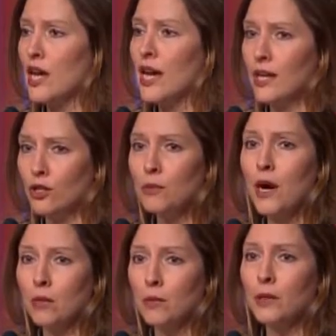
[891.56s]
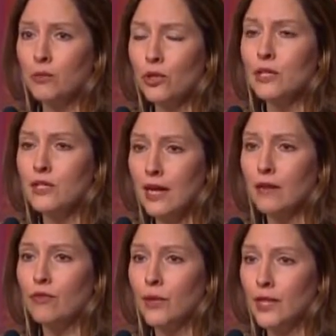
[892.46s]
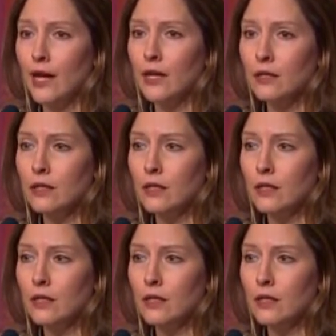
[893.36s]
and you're probably pretty safe with that.